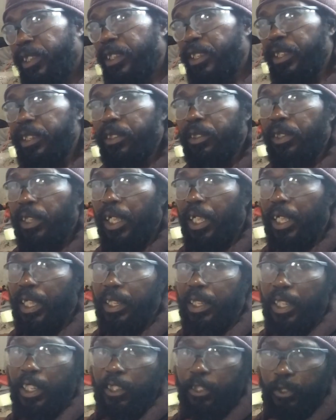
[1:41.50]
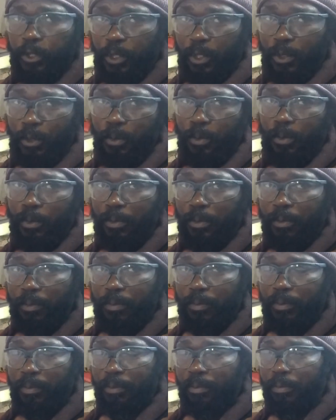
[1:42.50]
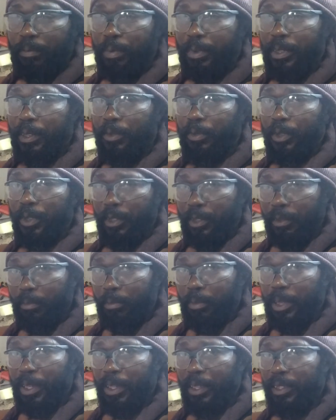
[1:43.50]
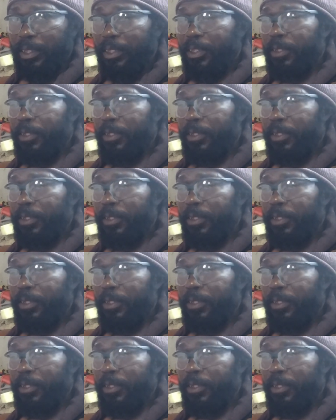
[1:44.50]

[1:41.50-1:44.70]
things that I should have known on a real base.